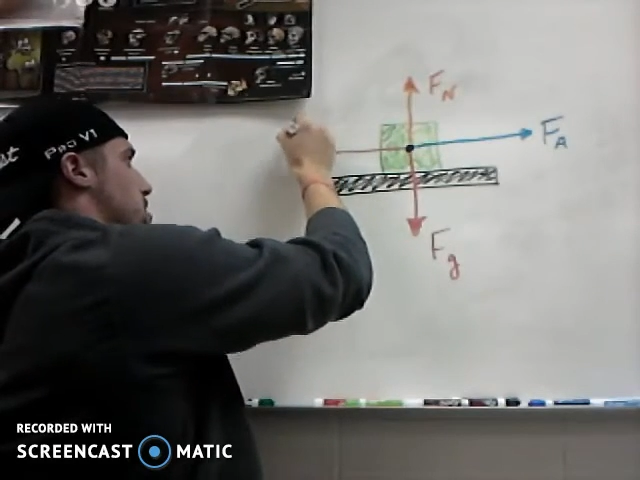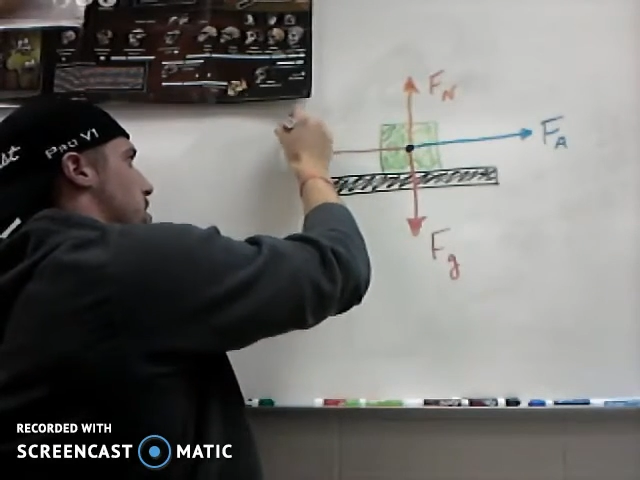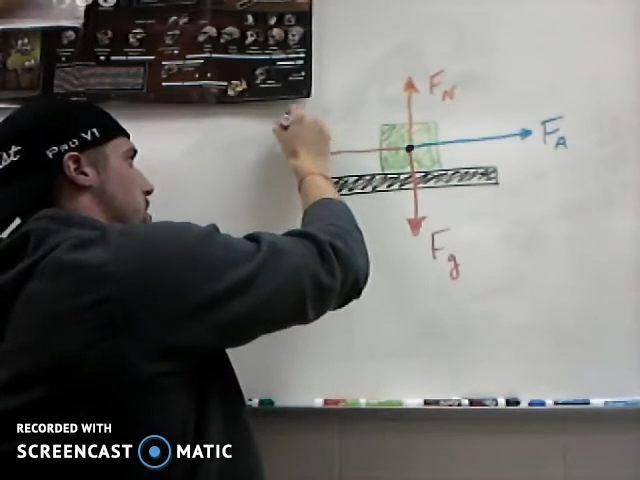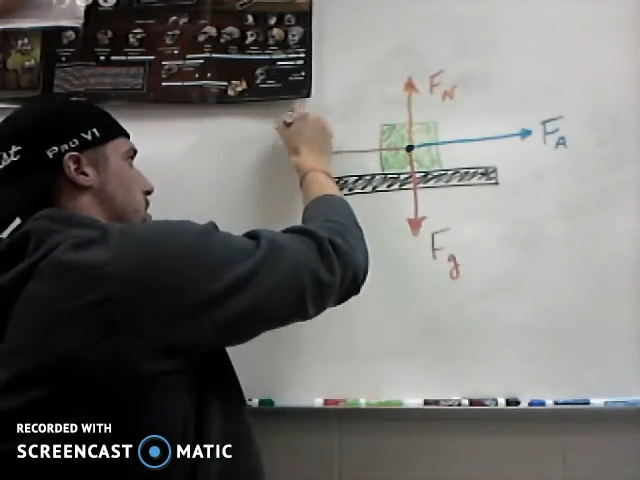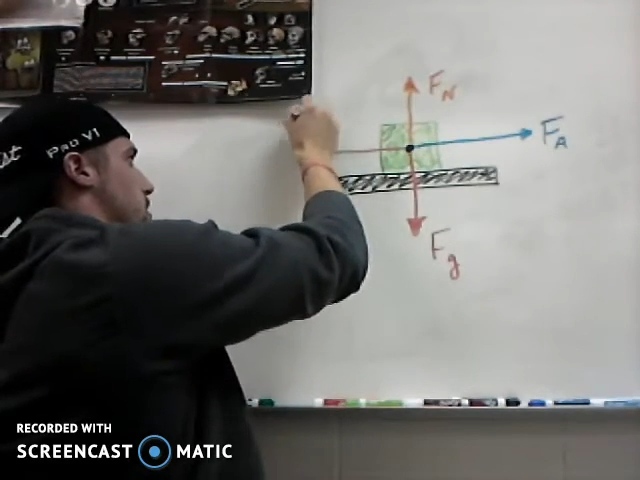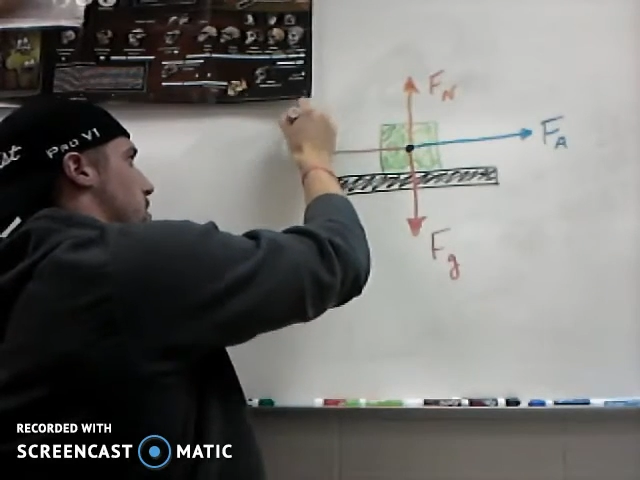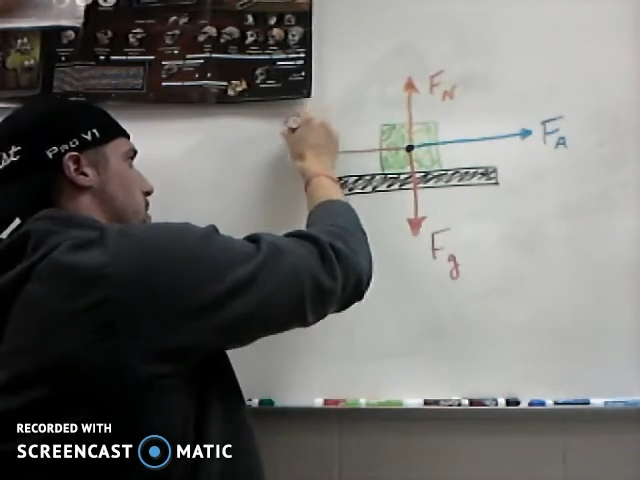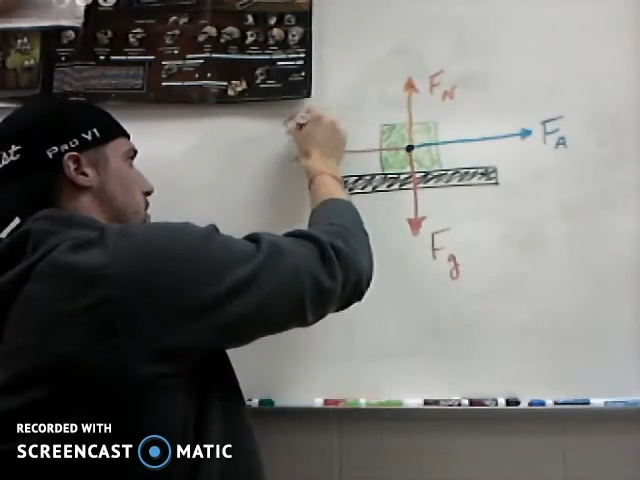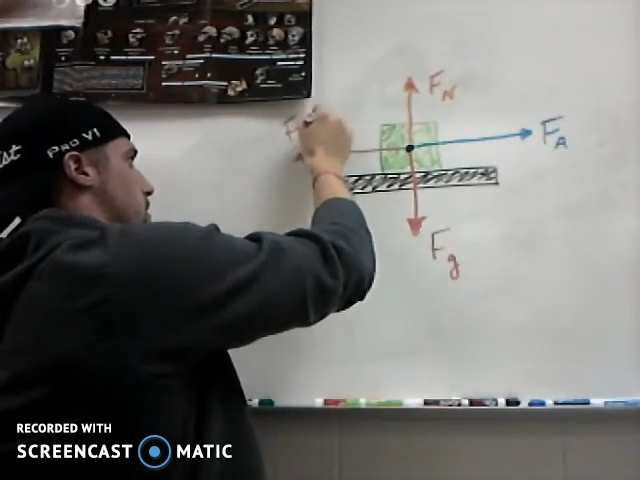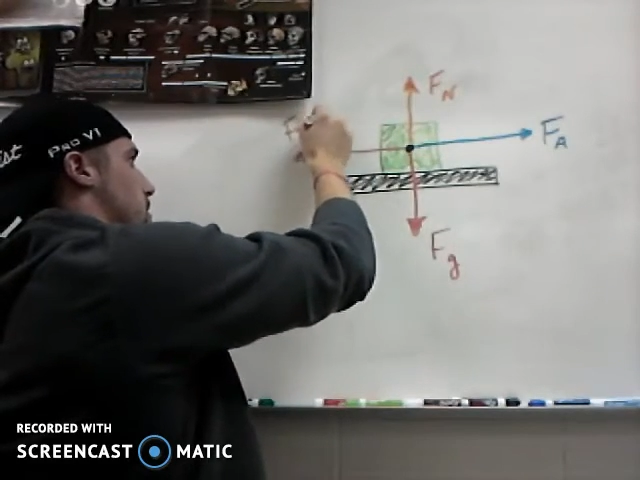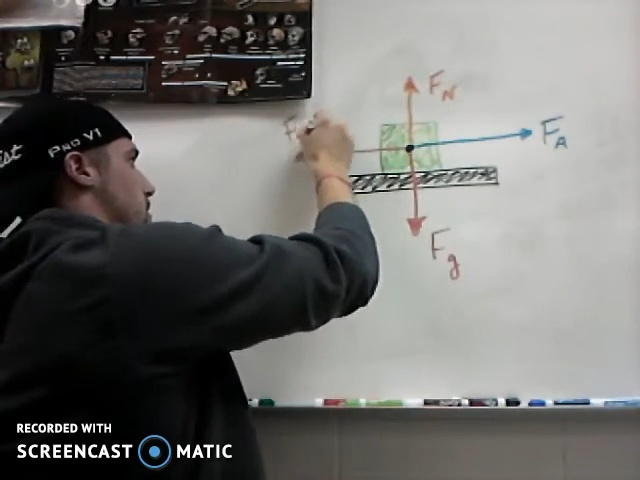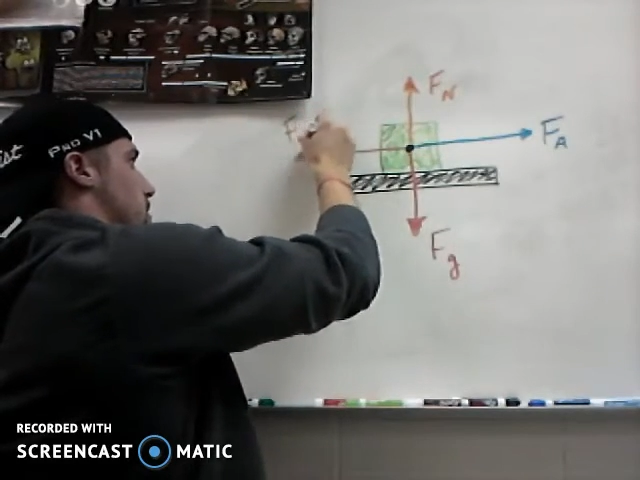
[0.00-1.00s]
here
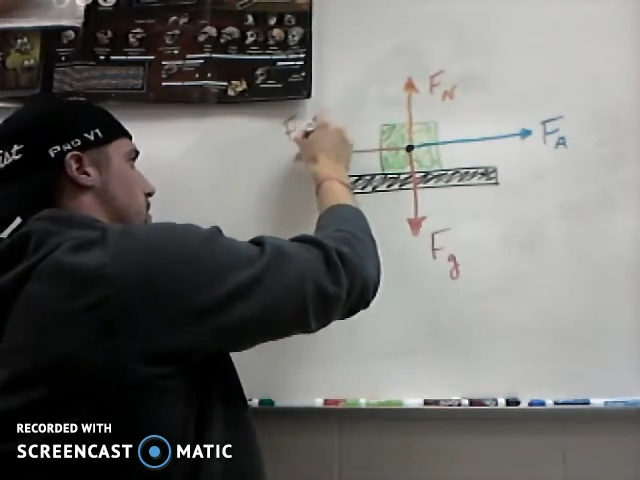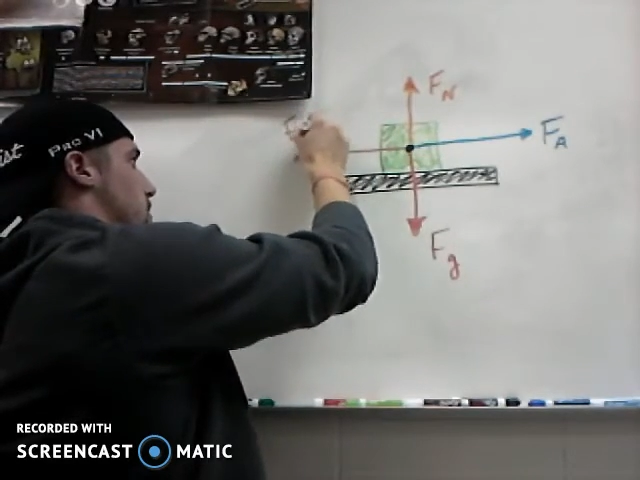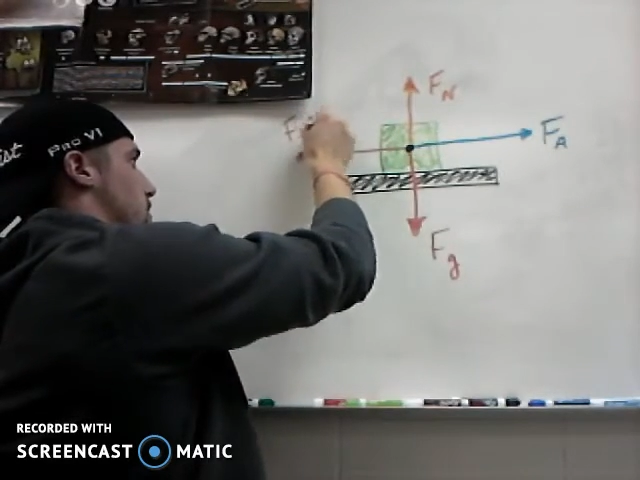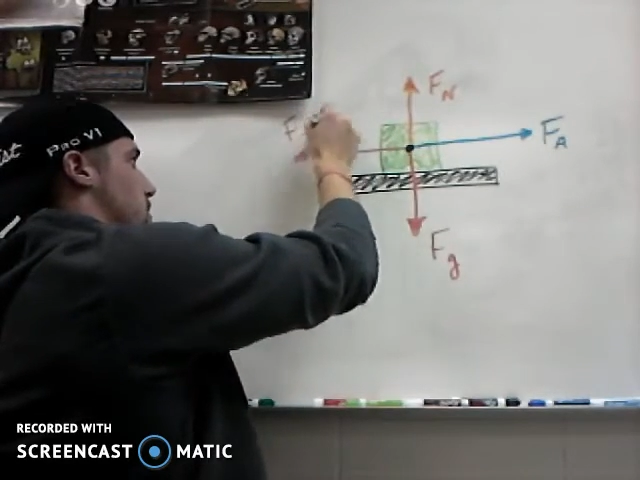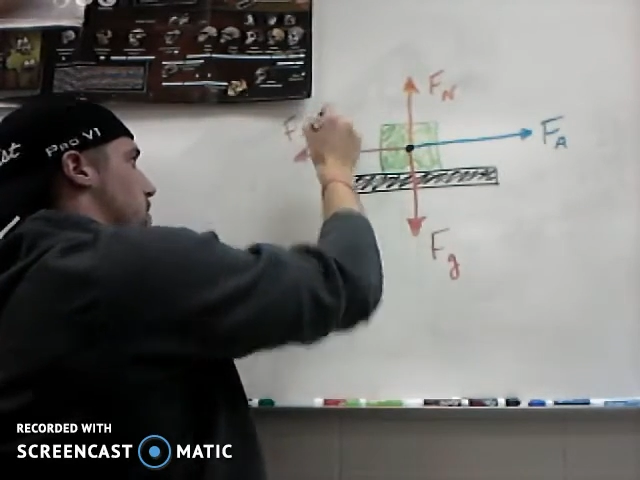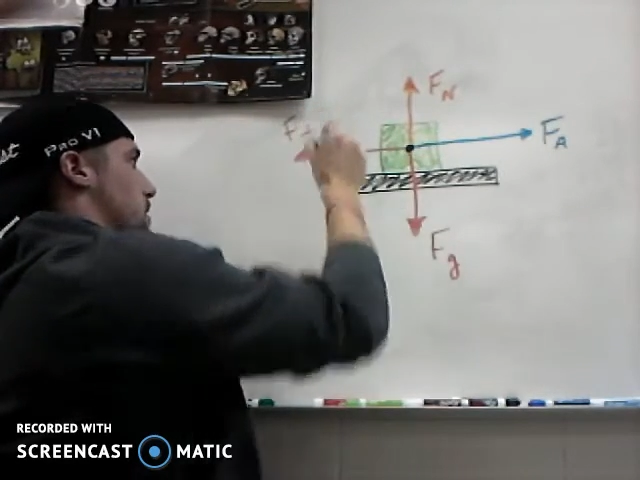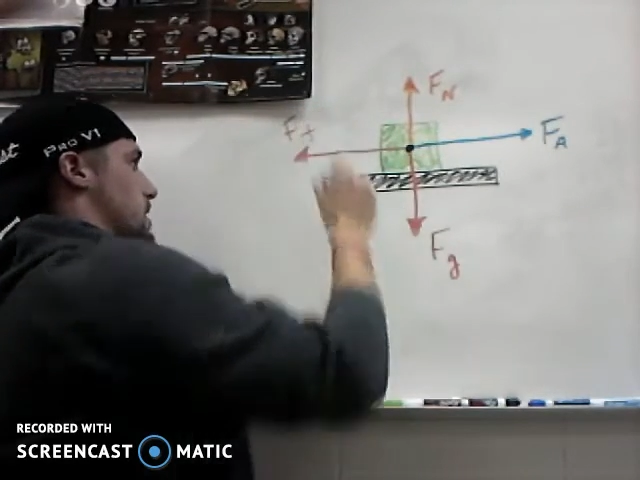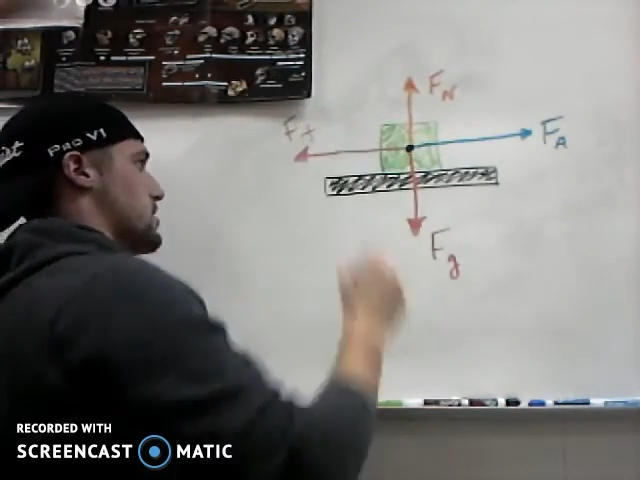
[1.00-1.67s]
that